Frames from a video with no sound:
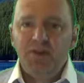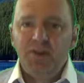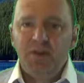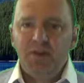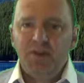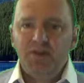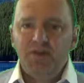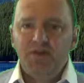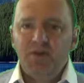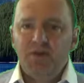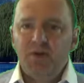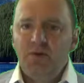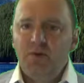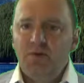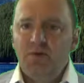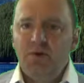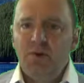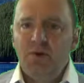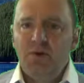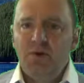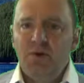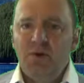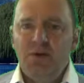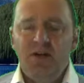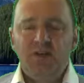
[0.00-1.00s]
is
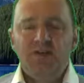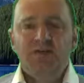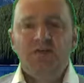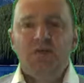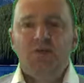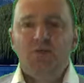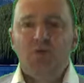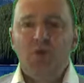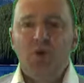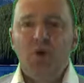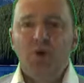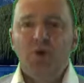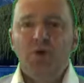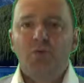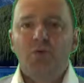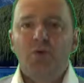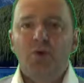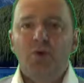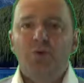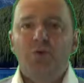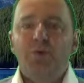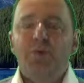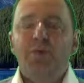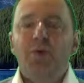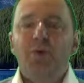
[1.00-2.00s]
known as the
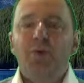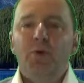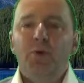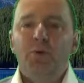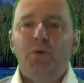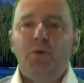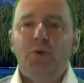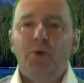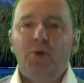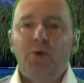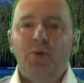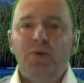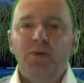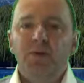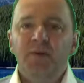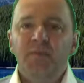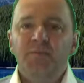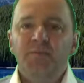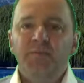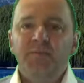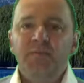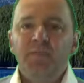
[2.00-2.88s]
quote-unquote third world,